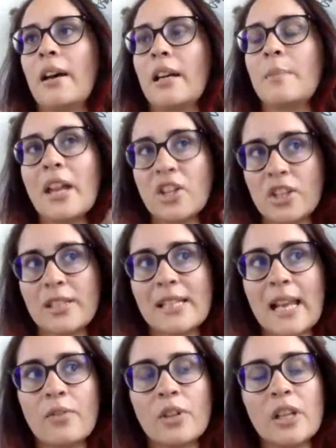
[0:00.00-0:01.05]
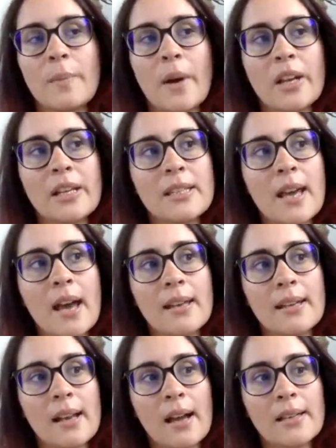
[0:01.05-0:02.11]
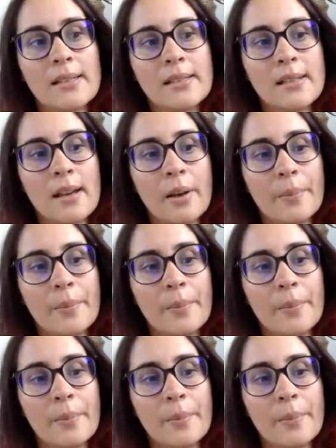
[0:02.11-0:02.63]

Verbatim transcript: uh, it mentioned slavery and about internalized